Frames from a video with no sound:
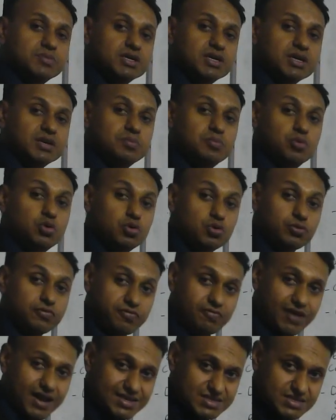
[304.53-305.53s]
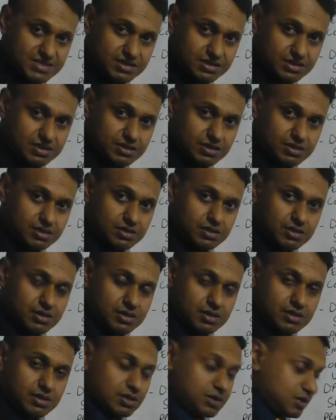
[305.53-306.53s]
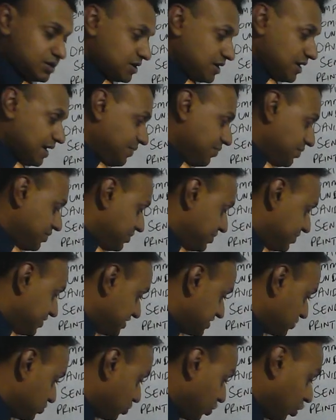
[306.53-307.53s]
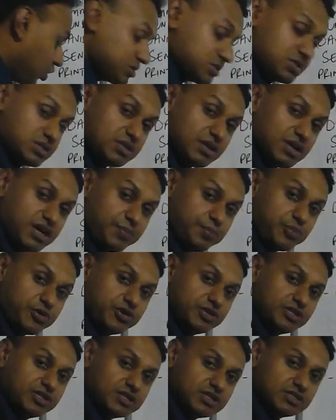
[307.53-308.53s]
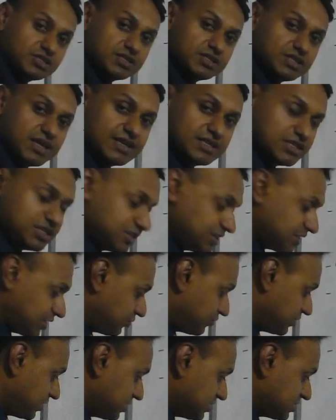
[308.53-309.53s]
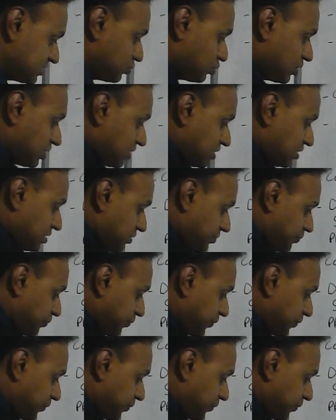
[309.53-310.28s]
became more faster, and this was the period 1900s where